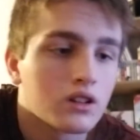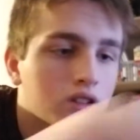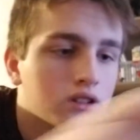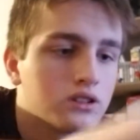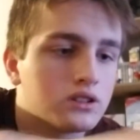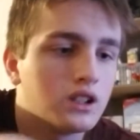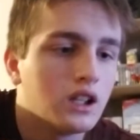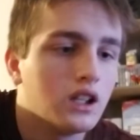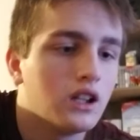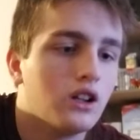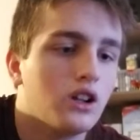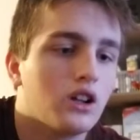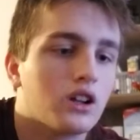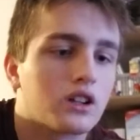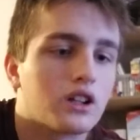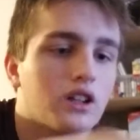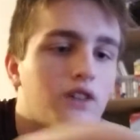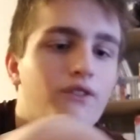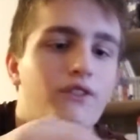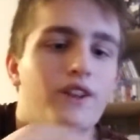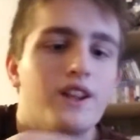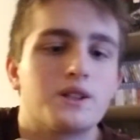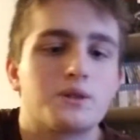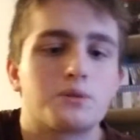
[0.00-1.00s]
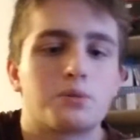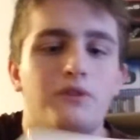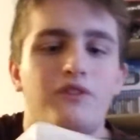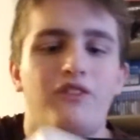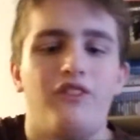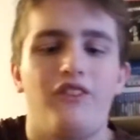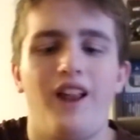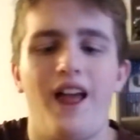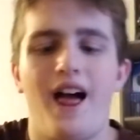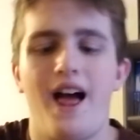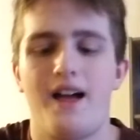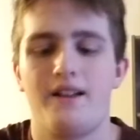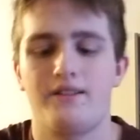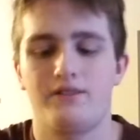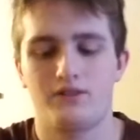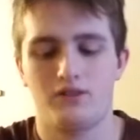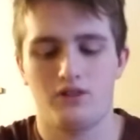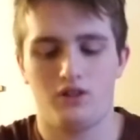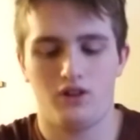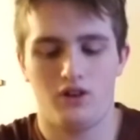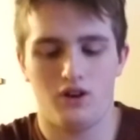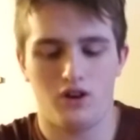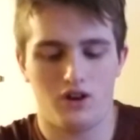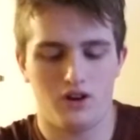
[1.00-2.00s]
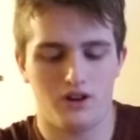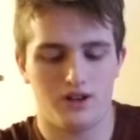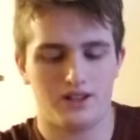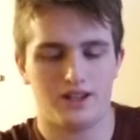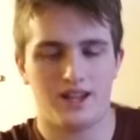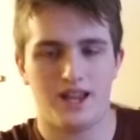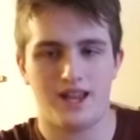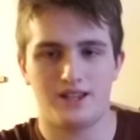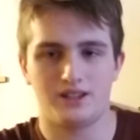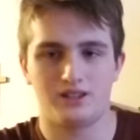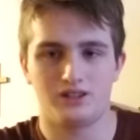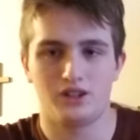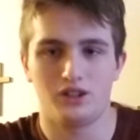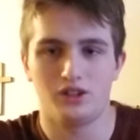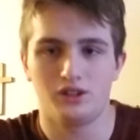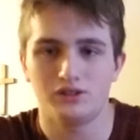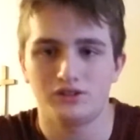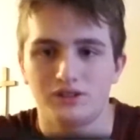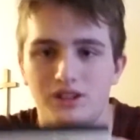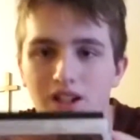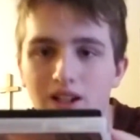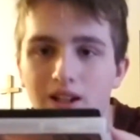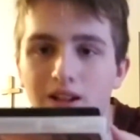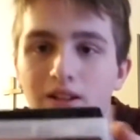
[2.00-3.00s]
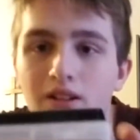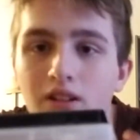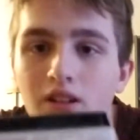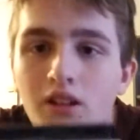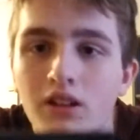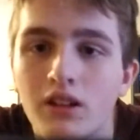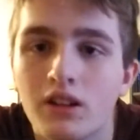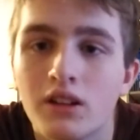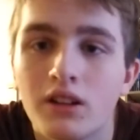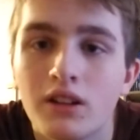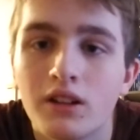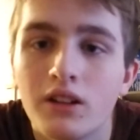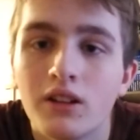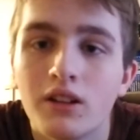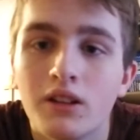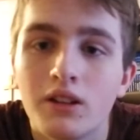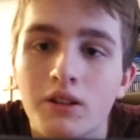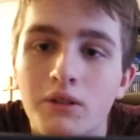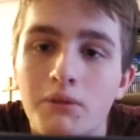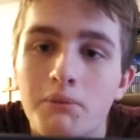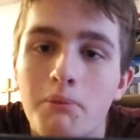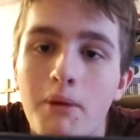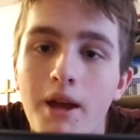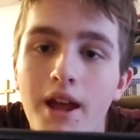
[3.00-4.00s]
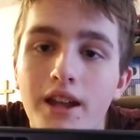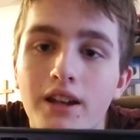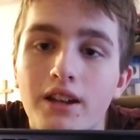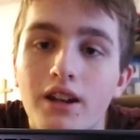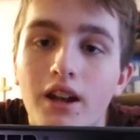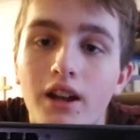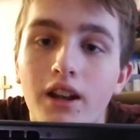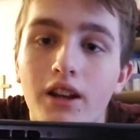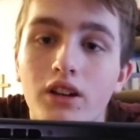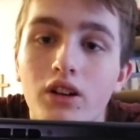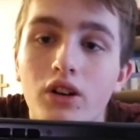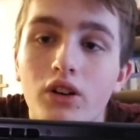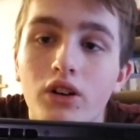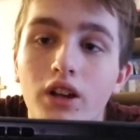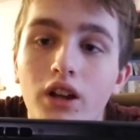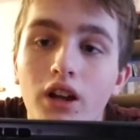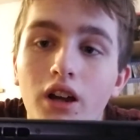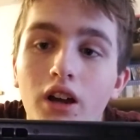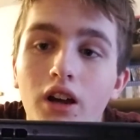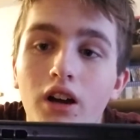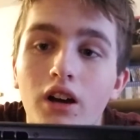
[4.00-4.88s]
See, look, it fits flat on a case. You don't see any bend in it, do you?